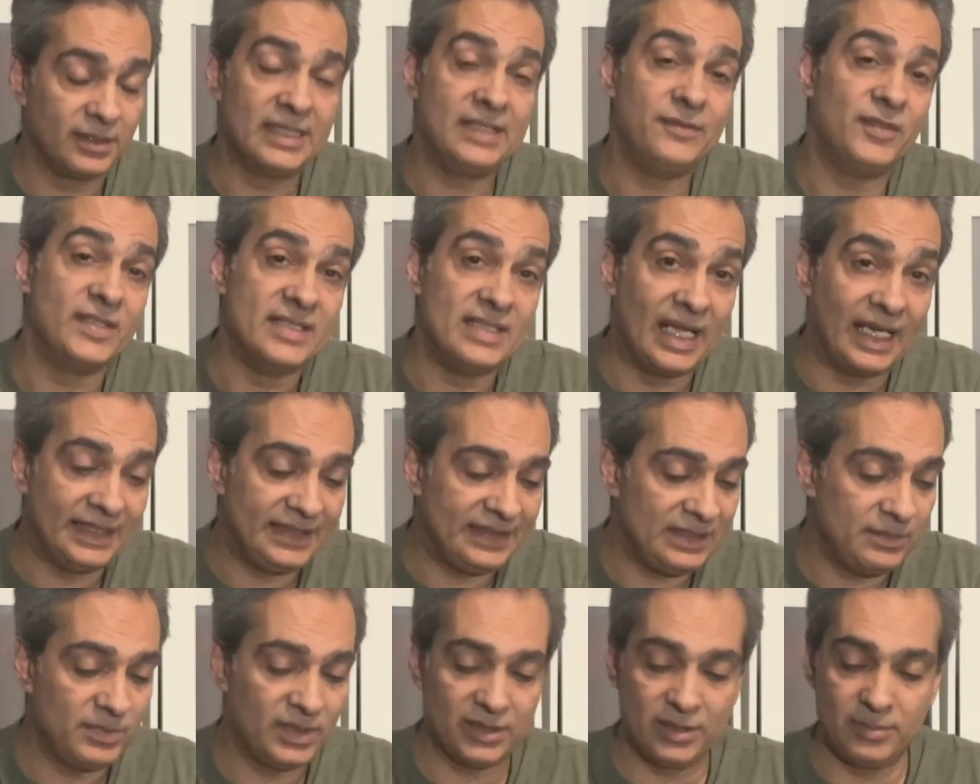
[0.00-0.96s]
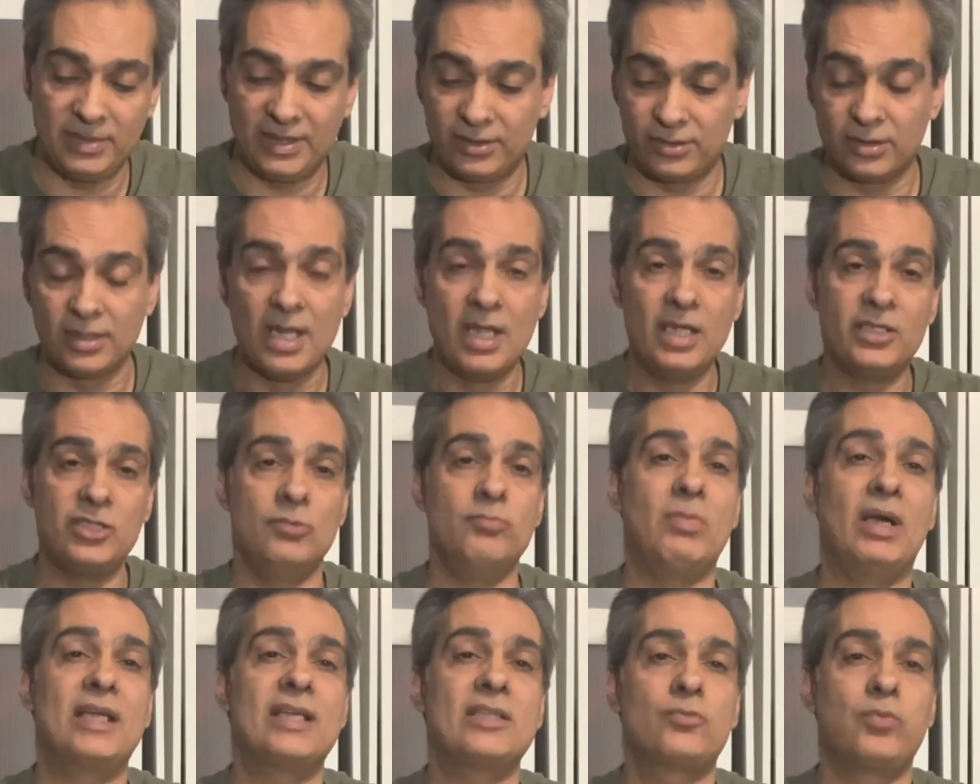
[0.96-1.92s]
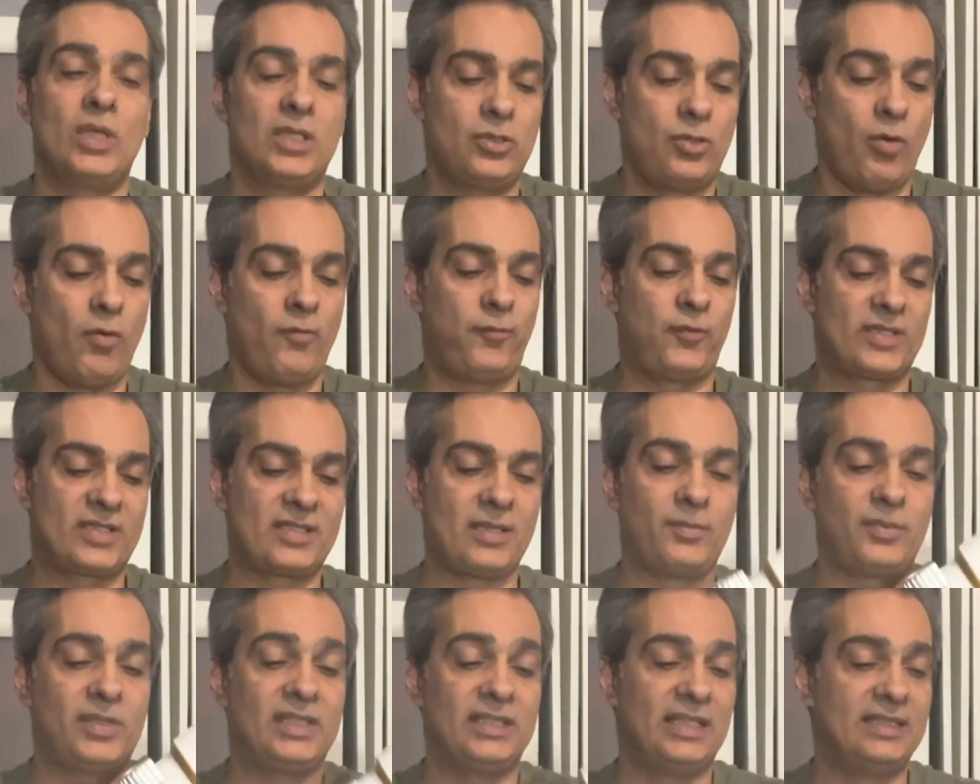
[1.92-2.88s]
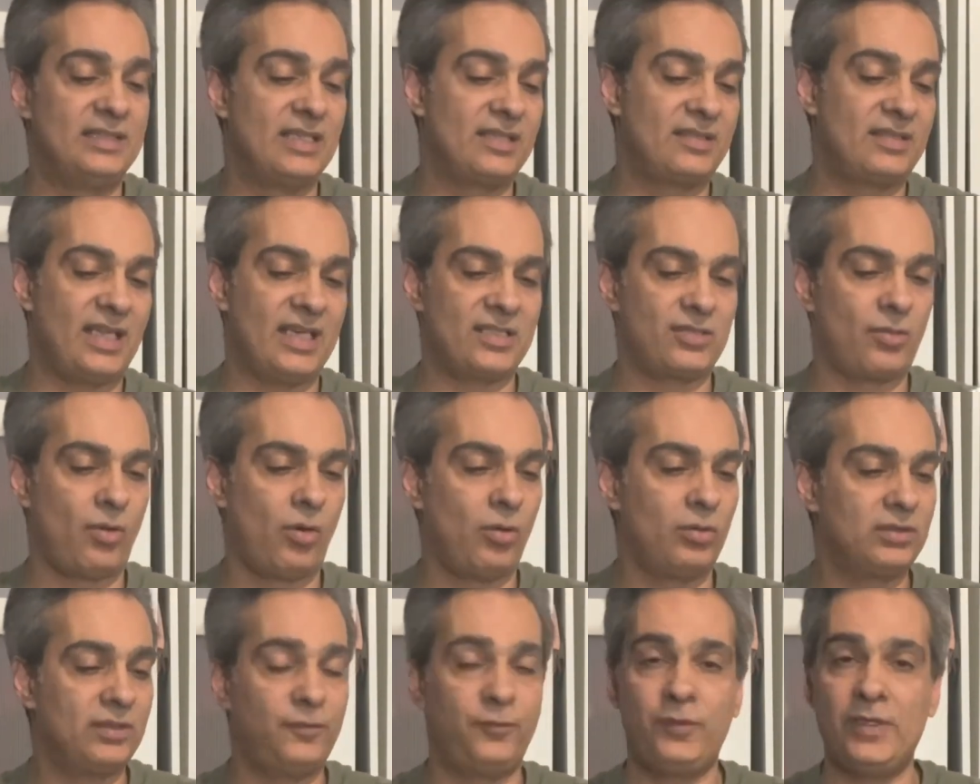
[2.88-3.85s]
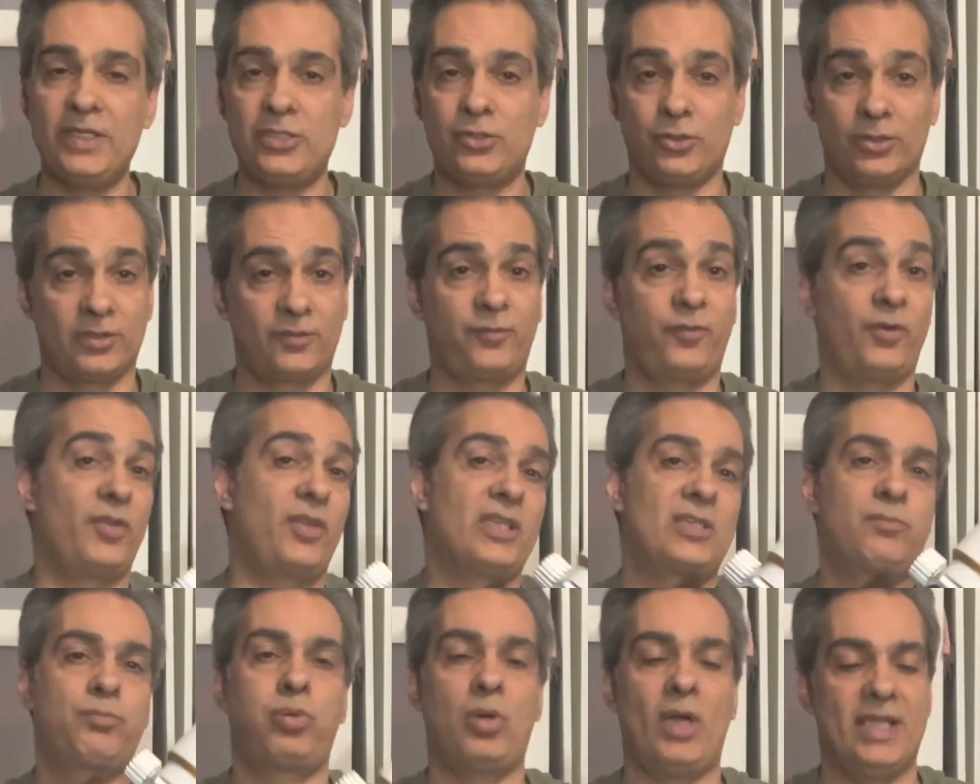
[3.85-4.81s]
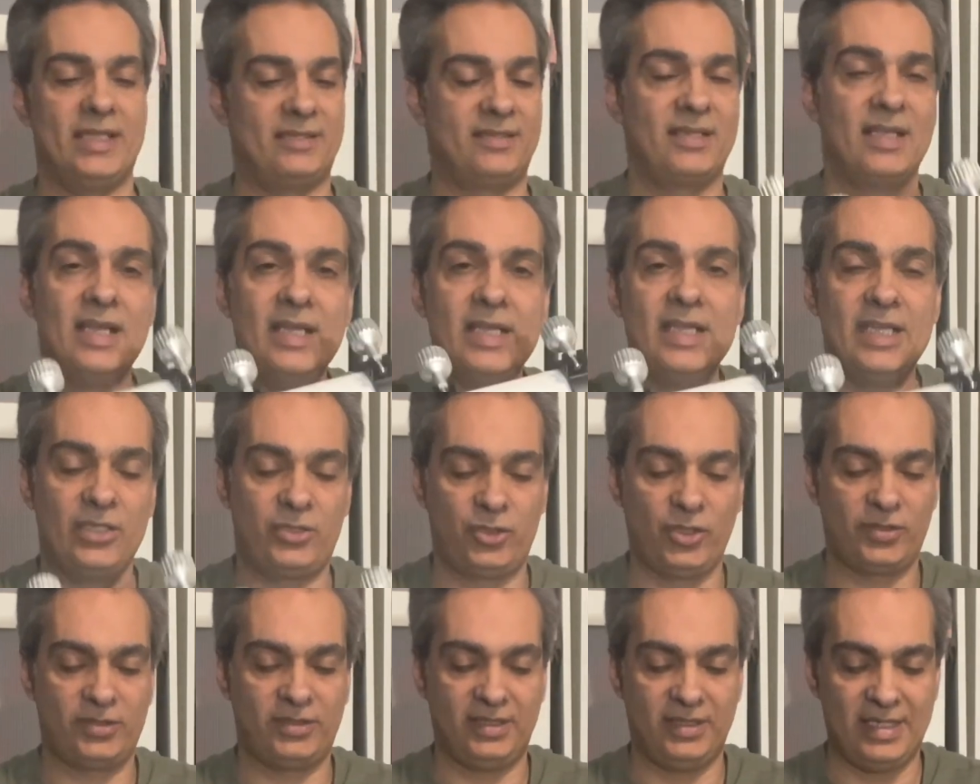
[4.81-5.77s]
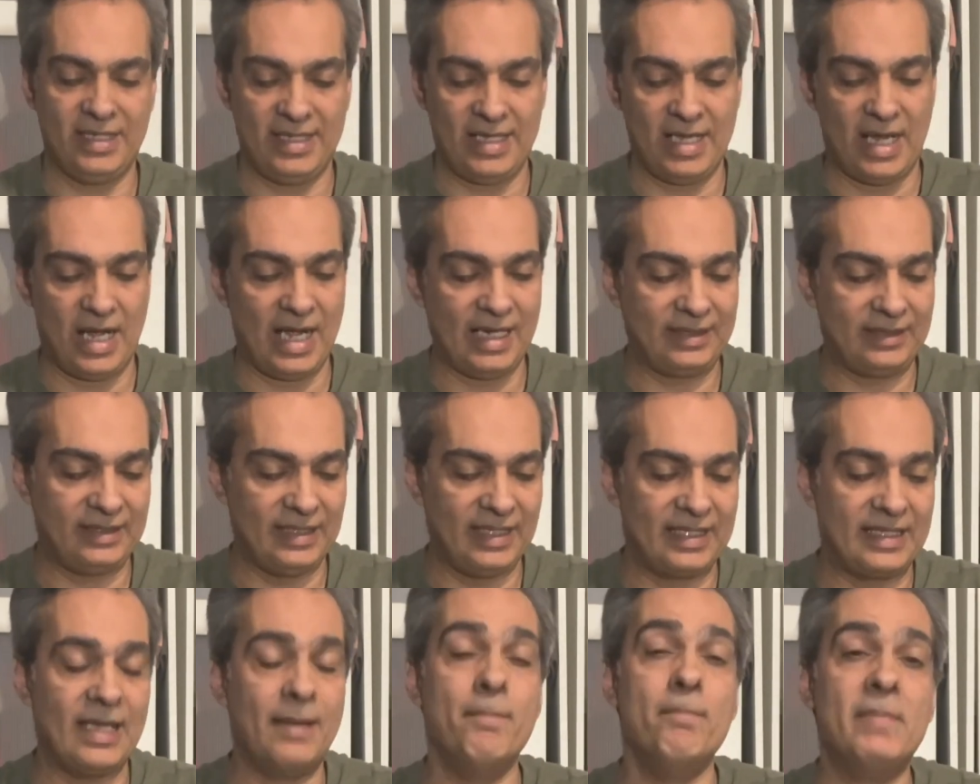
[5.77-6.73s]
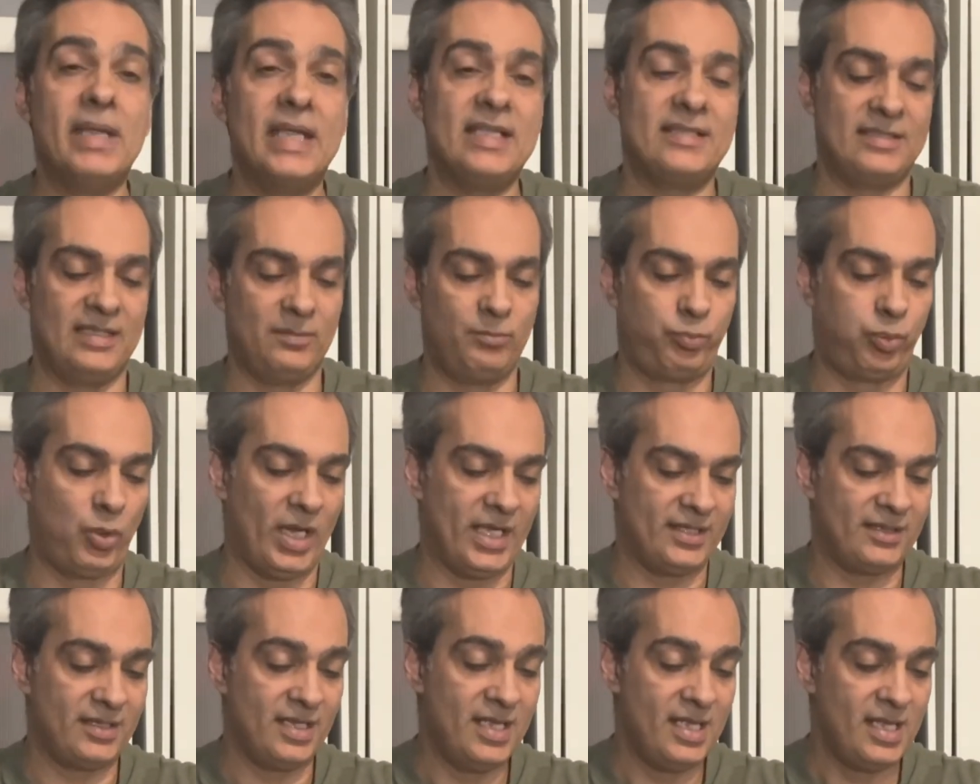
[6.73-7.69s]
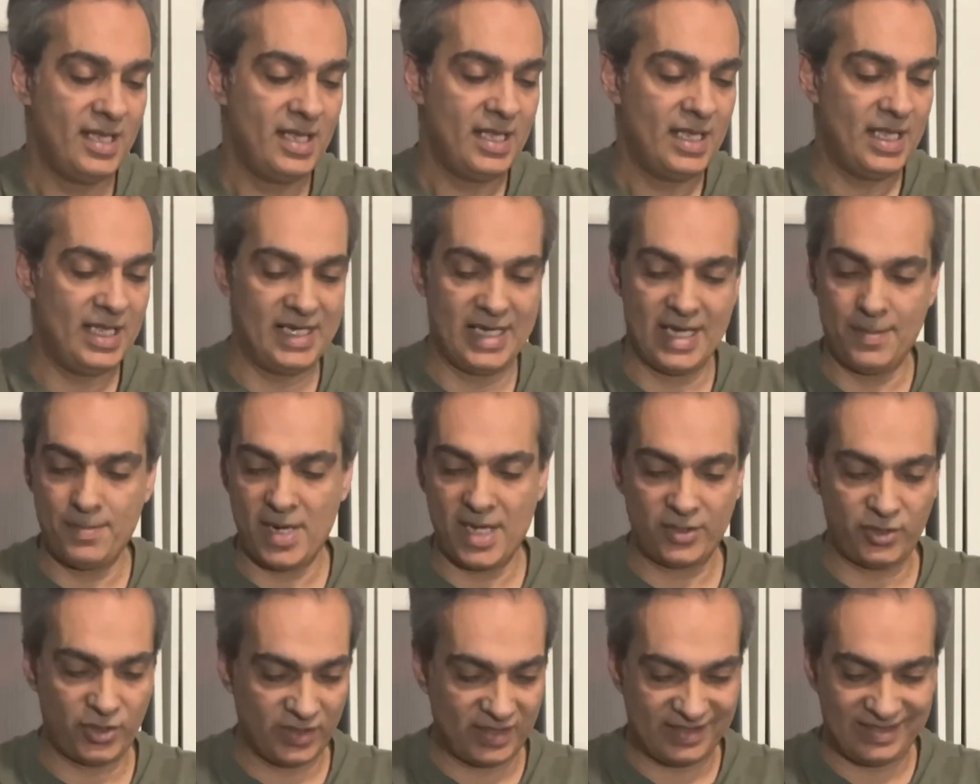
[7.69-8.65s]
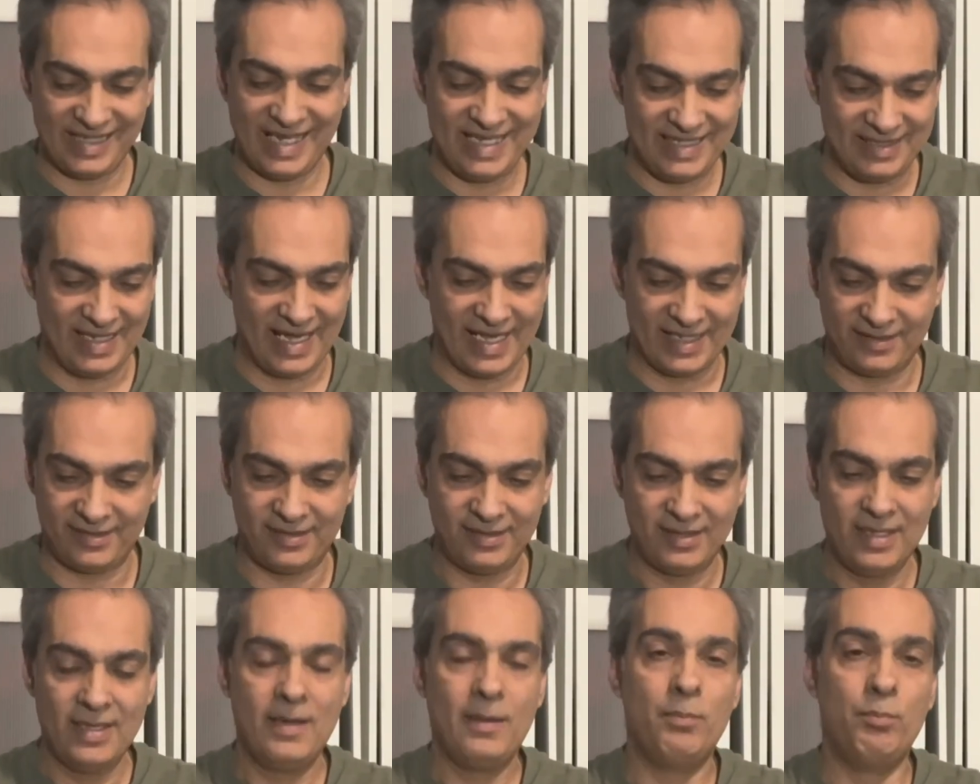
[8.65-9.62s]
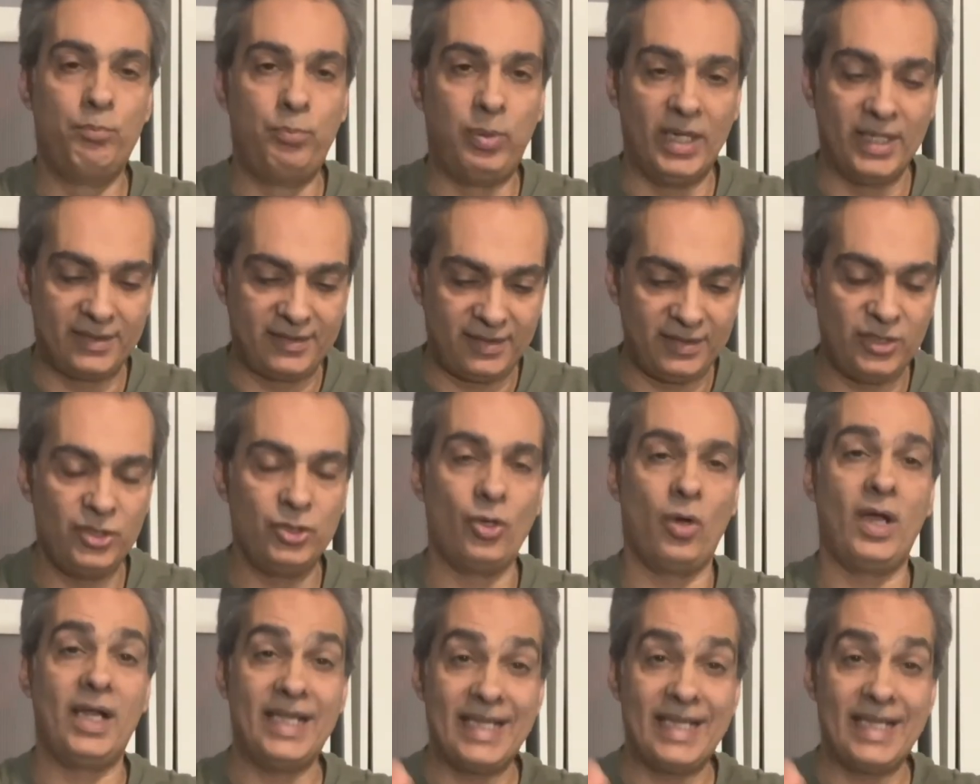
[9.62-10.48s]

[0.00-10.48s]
even 90 millimeter, you might as well go for something like this that has all the features for this price. It's just, I think, amazing price. And I'm not just saying that, but you know, I